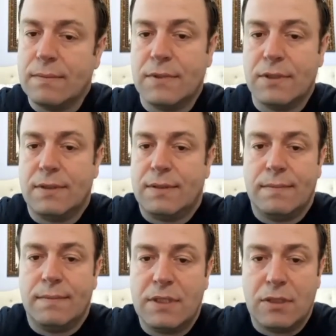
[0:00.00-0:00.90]
just
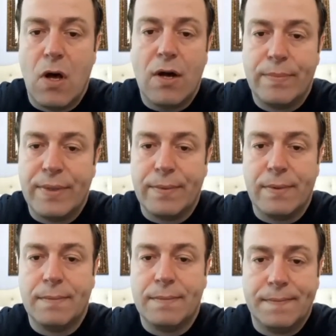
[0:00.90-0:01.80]
slaughter people.
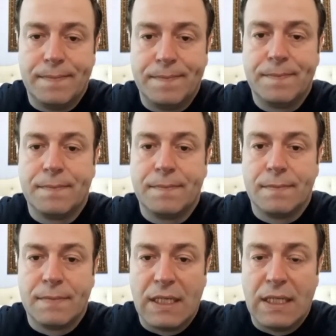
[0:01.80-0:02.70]

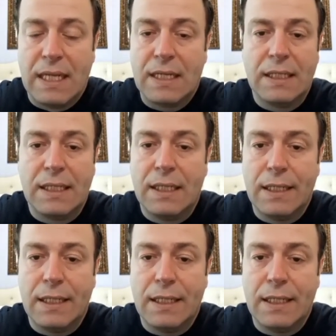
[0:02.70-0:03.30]
Luckily,